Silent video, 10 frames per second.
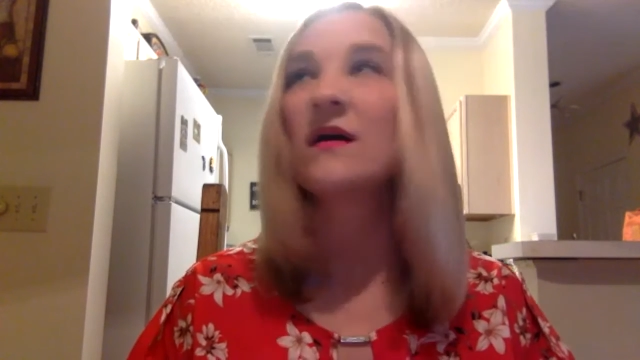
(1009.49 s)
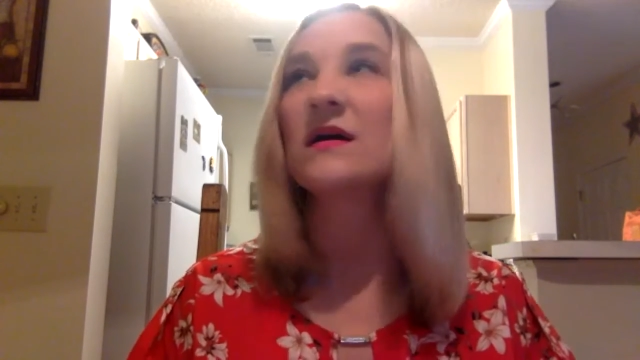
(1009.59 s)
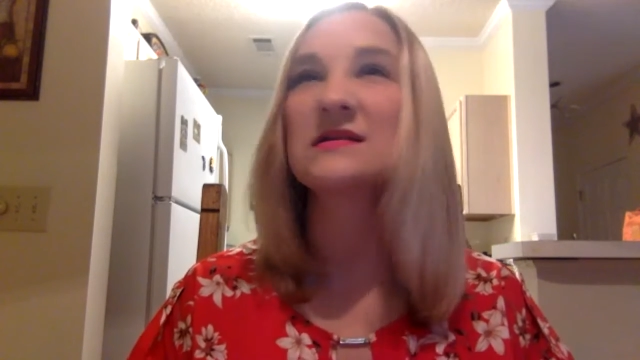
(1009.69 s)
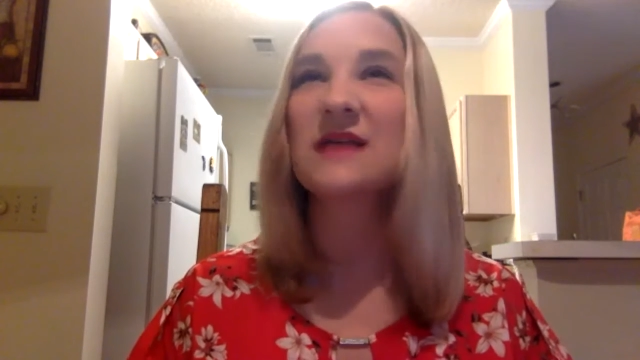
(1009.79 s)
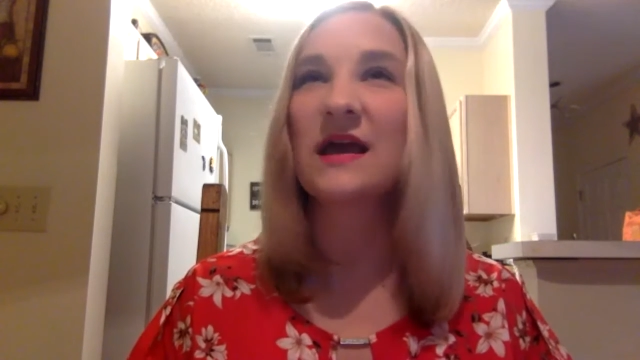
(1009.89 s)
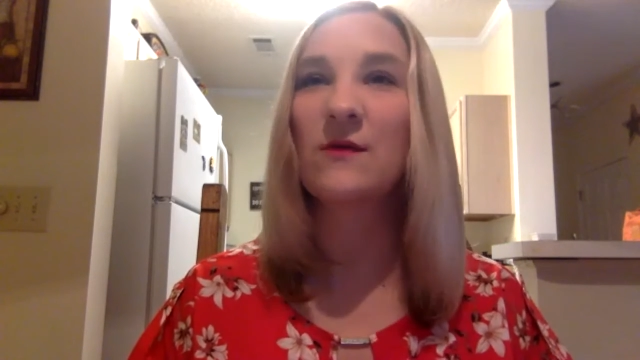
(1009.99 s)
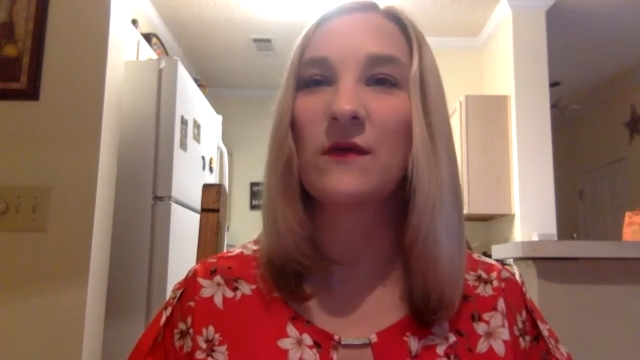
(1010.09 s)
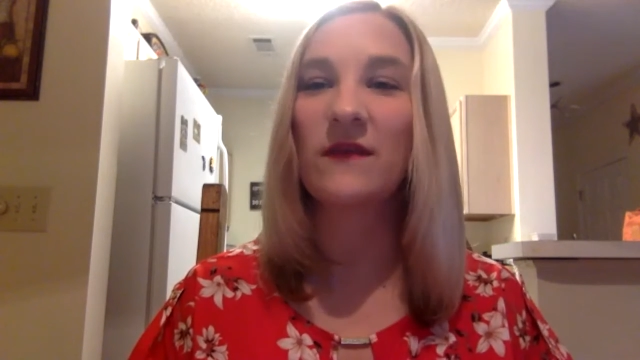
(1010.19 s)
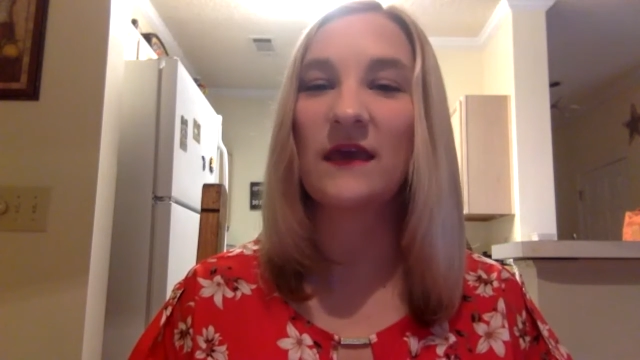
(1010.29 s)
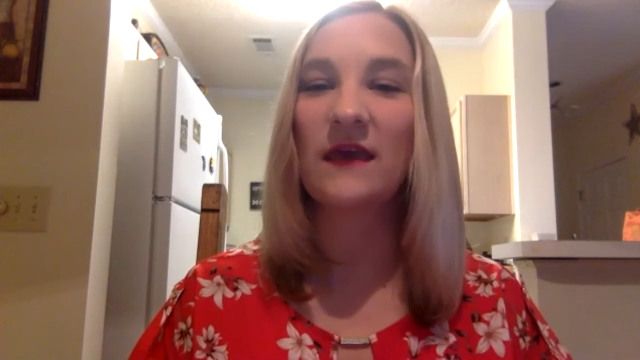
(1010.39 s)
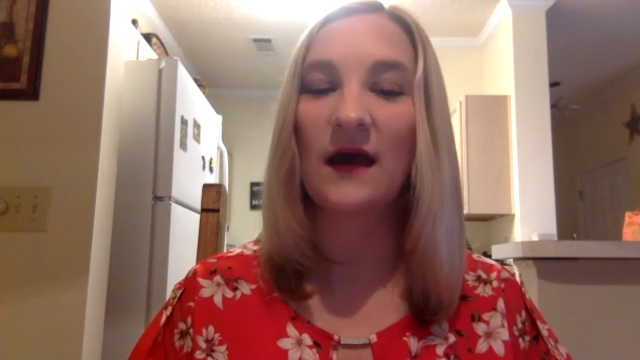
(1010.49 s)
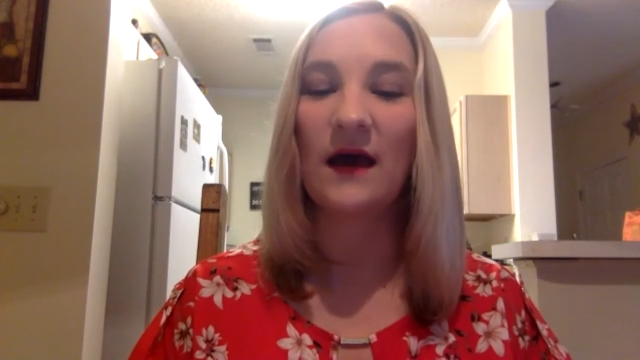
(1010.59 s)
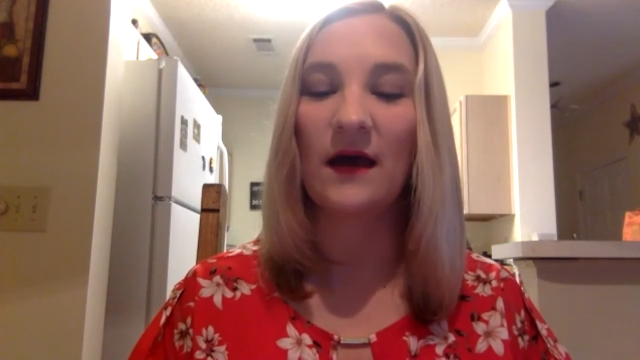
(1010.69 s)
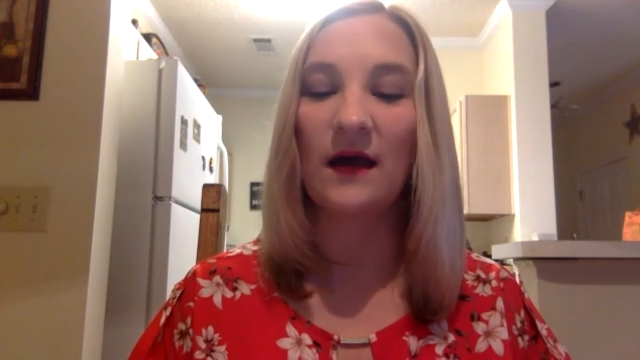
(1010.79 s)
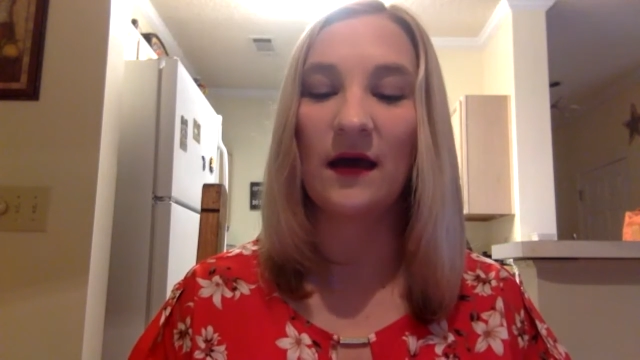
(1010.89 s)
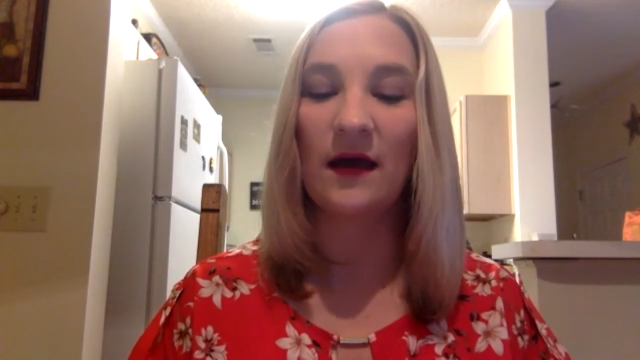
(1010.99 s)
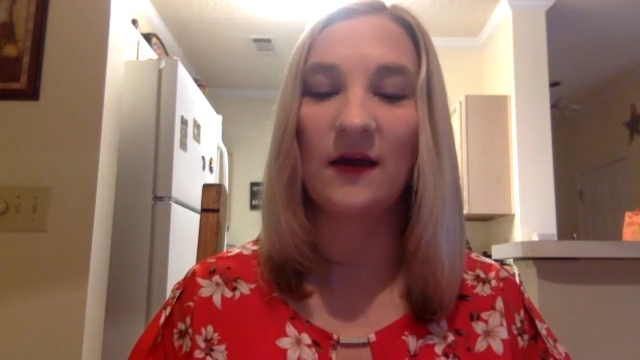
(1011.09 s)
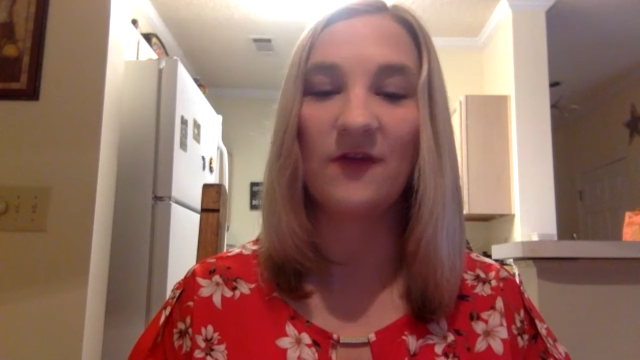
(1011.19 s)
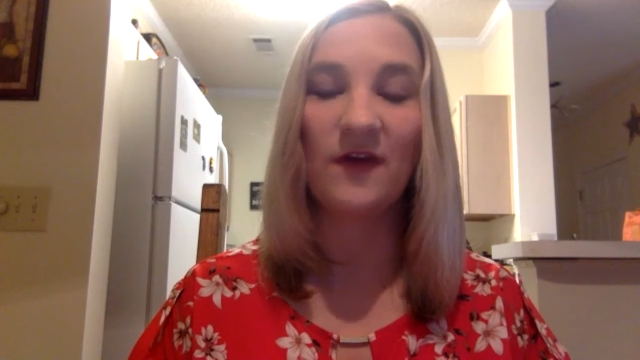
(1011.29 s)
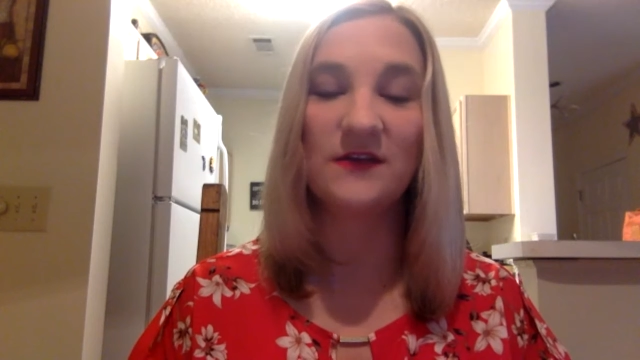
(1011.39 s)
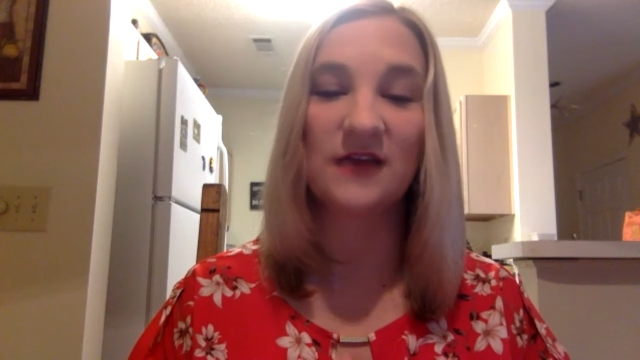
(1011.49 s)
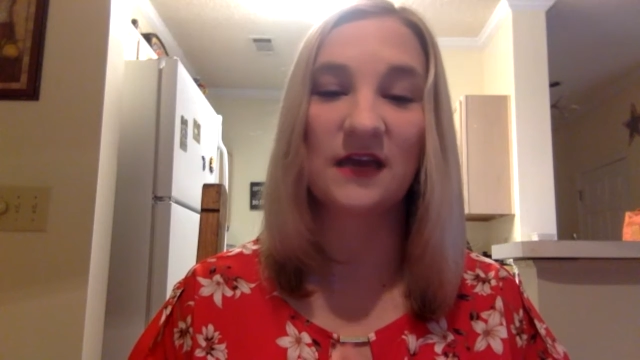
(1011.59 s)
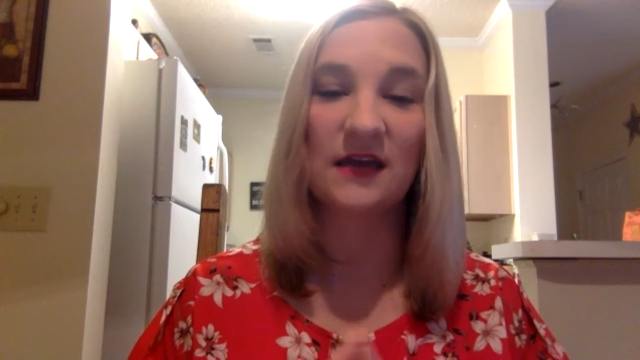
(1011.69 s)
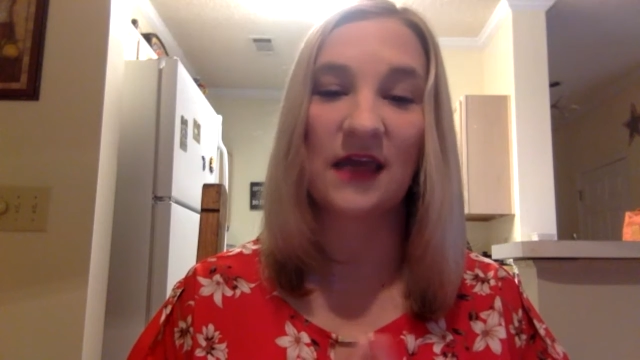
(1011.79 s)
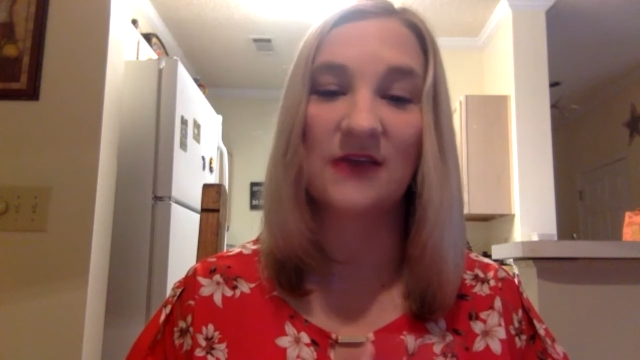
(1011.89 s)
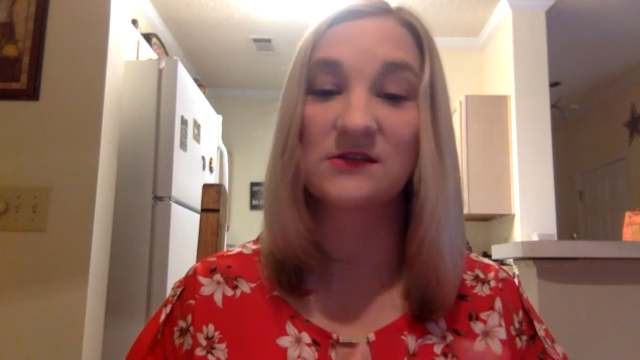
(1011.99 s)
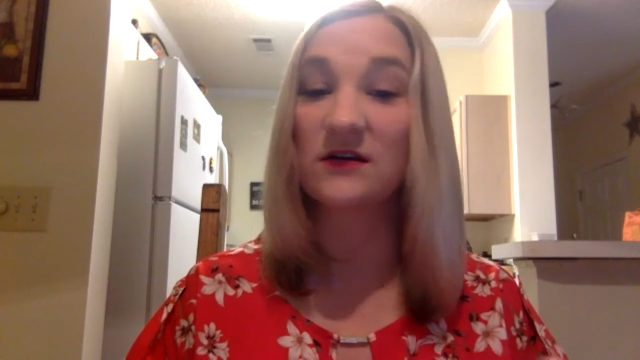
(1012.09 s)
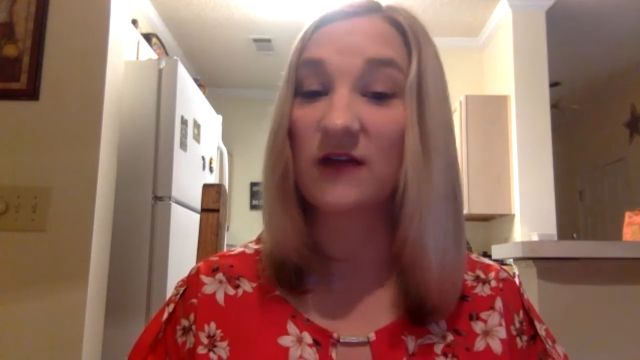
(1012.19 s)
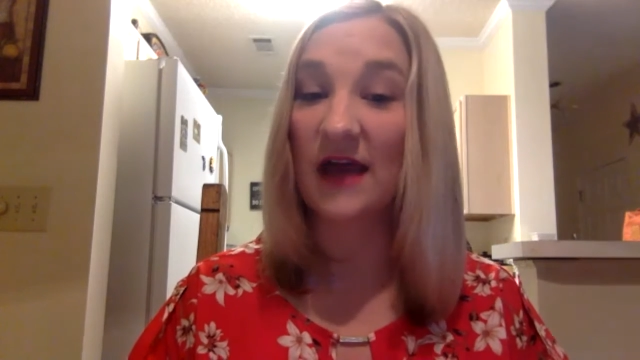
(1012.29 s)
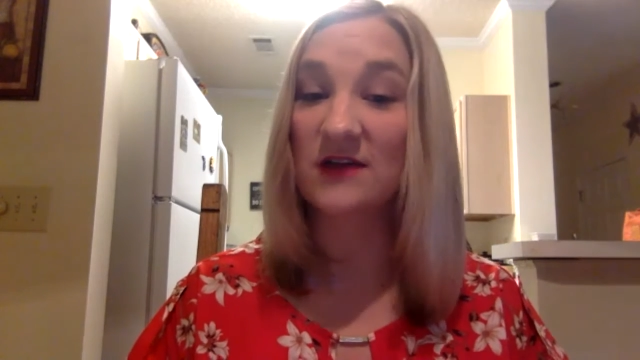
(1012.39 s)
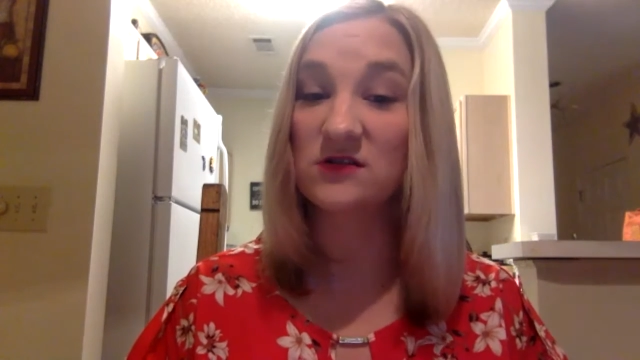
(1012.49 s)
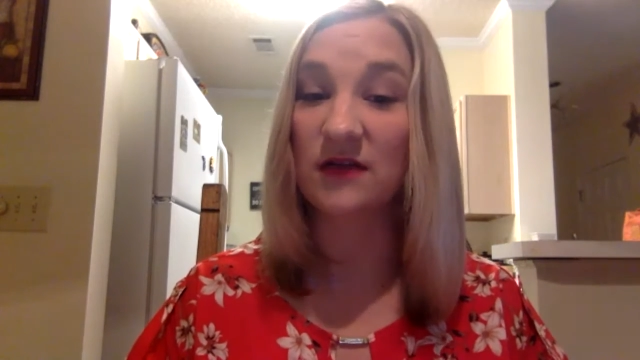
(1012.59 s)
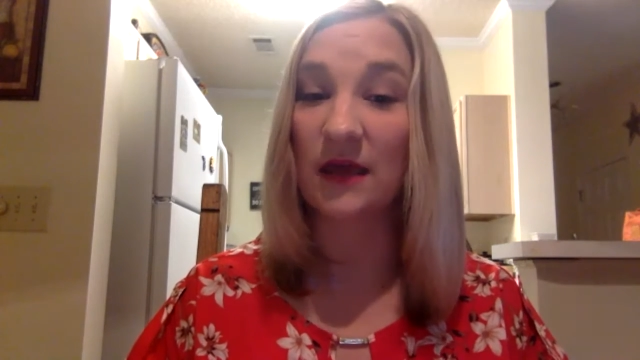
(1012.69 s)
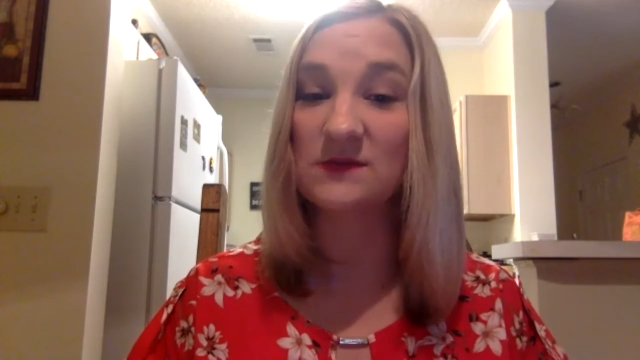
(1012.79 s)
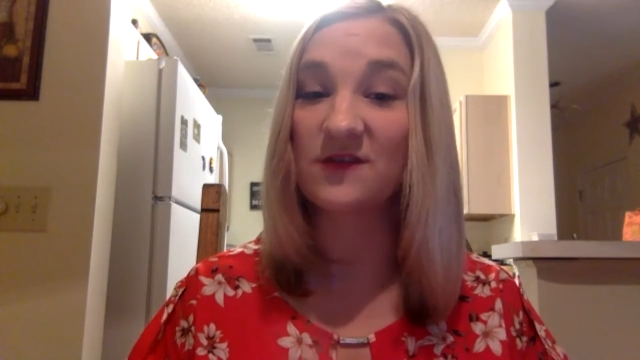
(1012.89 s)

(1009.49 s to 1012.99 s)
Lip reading: Cause like when the NFL decided to cancel international games,